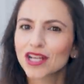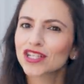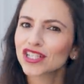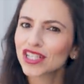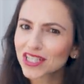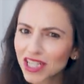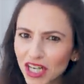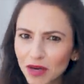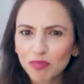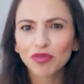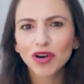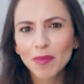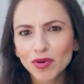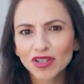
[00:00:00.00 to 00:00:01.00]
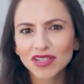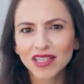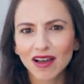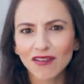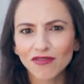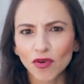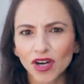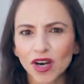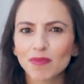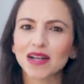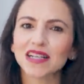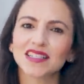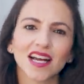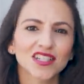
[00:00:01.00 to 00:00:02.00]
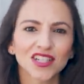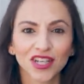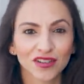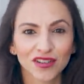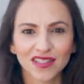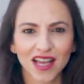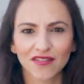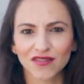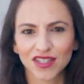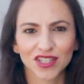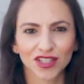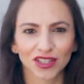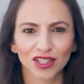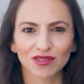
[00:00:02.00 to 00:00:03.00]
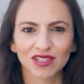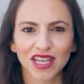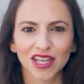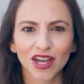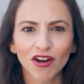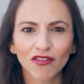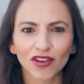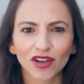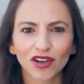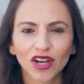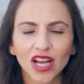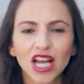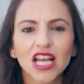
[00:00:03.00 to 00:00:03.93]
she's gonna prep herself for it by touching herself until you take over.